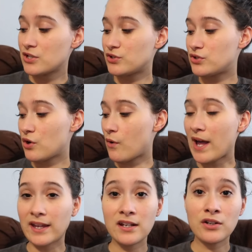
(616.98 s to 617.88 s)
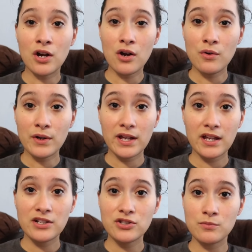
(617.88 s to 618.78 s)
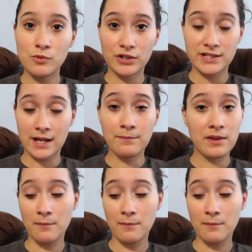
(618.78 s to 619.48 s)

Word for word: So I can go into more depth